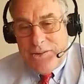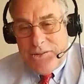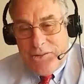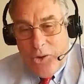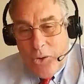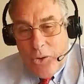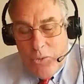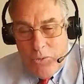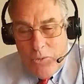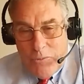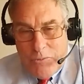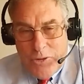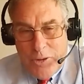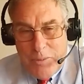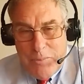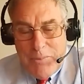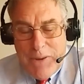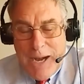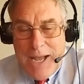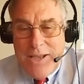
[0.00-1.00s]
So
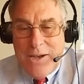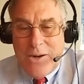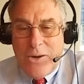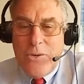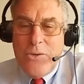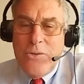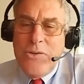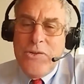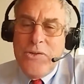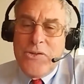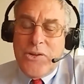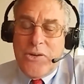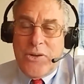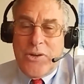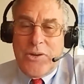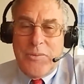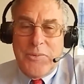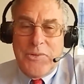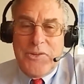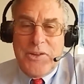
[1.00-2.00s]
from my own
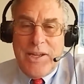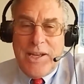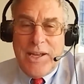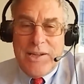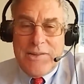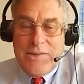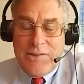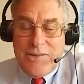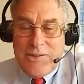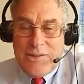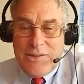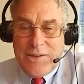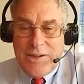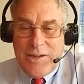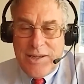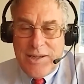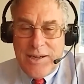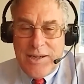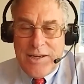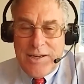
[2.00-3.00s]
circumstance,
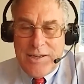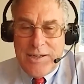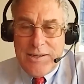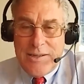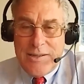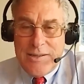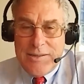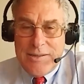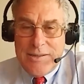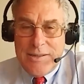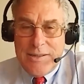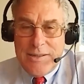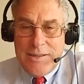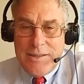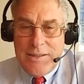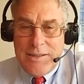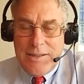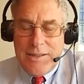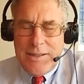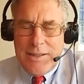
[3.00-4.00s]

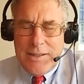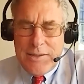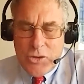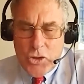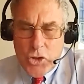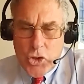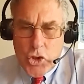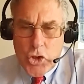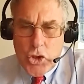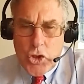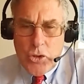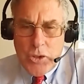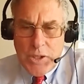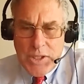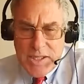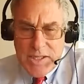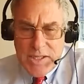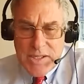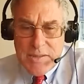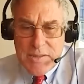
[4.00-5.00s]
it
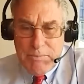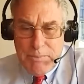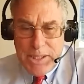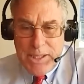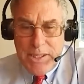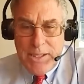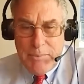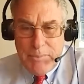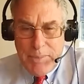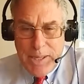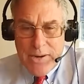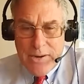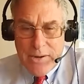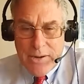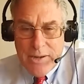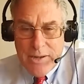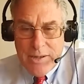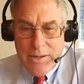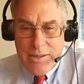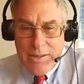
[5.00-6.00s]
couldn't be
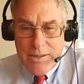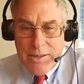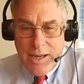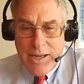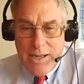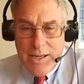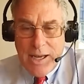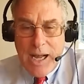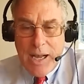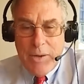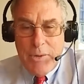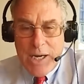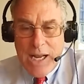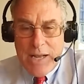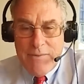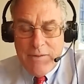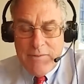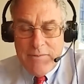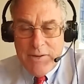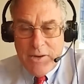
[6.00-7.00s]
better. I would
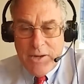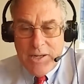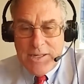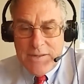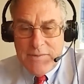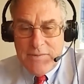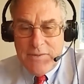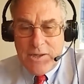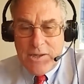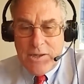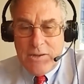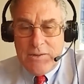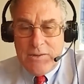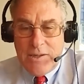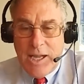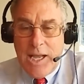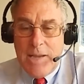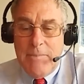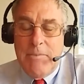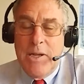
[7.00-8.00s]
have a very difficult
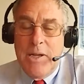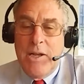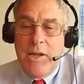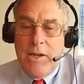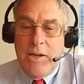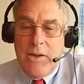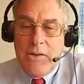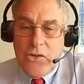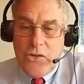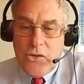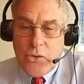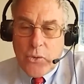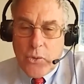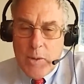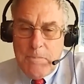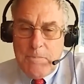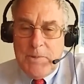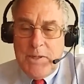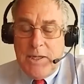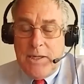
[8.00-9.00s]
time
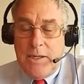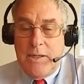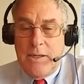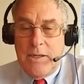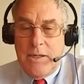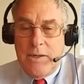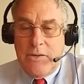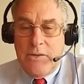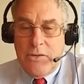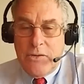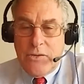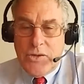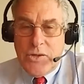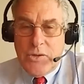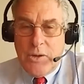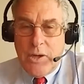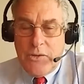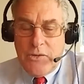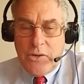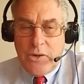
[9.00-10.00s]
scripting
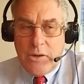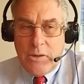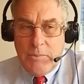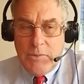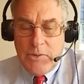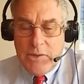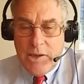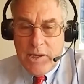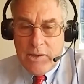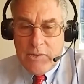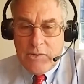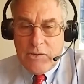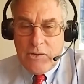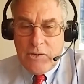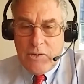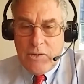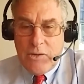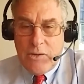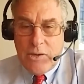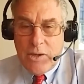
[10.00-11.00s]
a
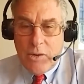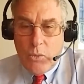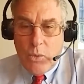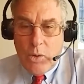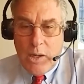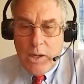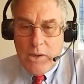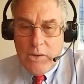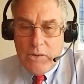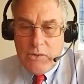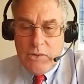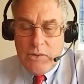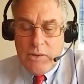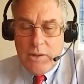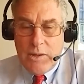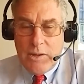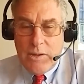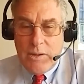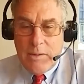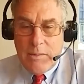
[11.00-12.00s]
circumstance that was
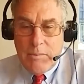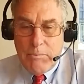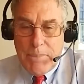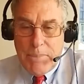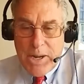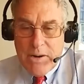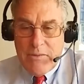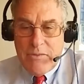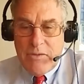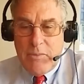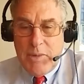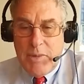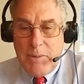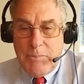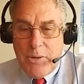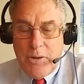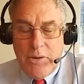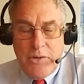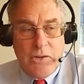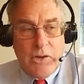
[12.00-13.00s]
better for me
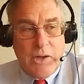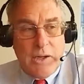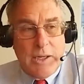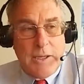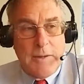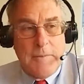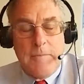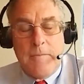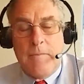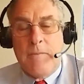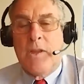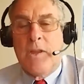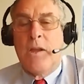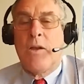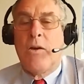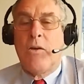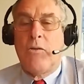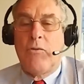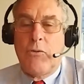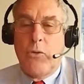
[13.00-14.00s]
personally.
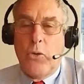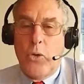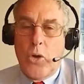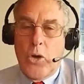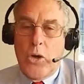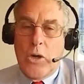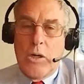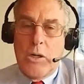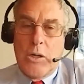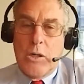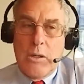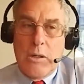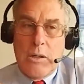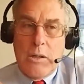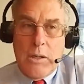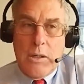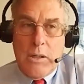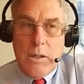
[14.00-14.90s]
For